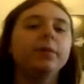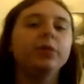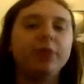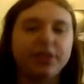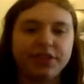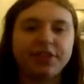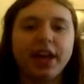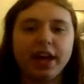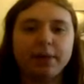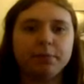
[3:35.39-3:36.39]
with
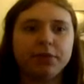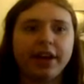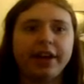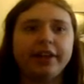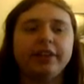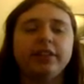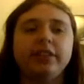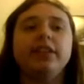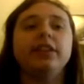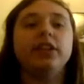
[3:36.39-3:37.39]
them than
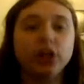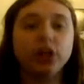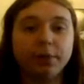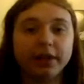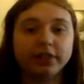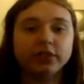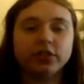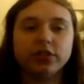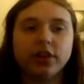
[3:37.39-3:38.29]
the humans.